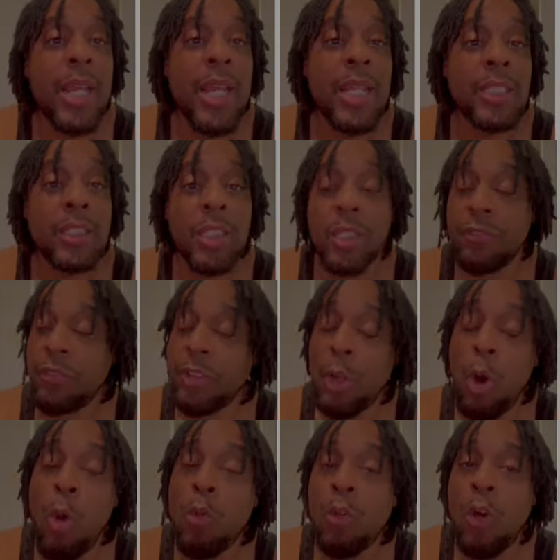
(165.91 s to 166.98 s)
It's good for your
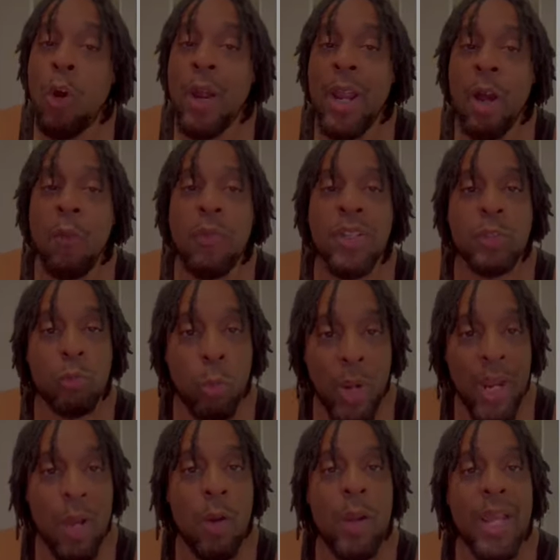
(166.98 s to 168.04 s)
overall health as
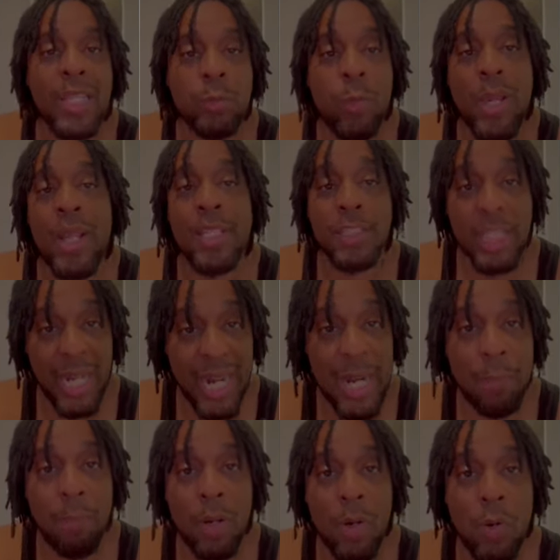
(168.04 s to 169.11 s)
well as your
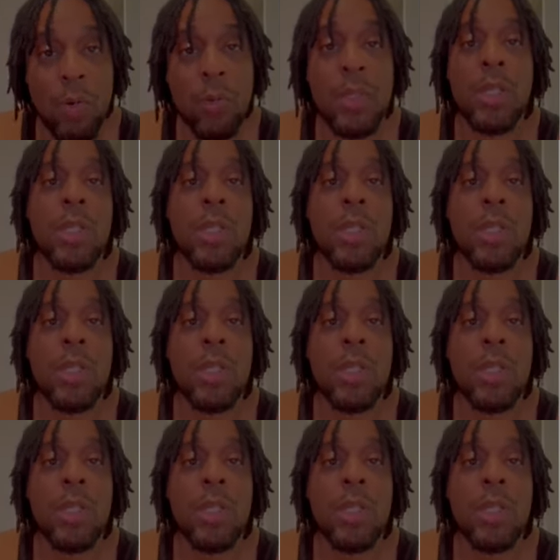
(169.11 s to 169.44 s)
hand bone,